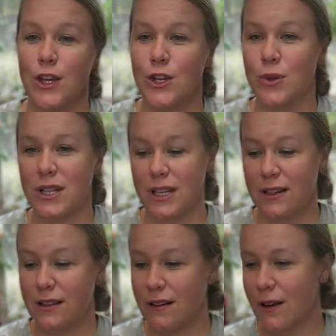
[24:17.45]
you can
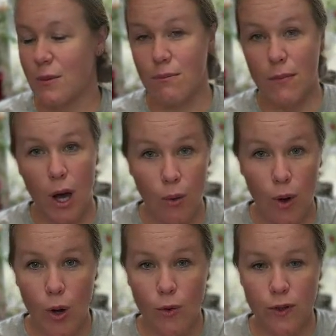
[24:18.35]
either mow
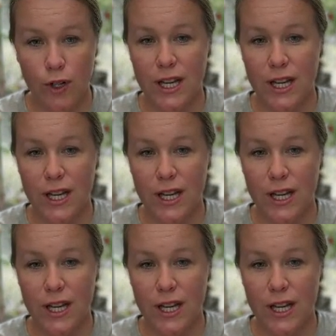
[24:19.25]
over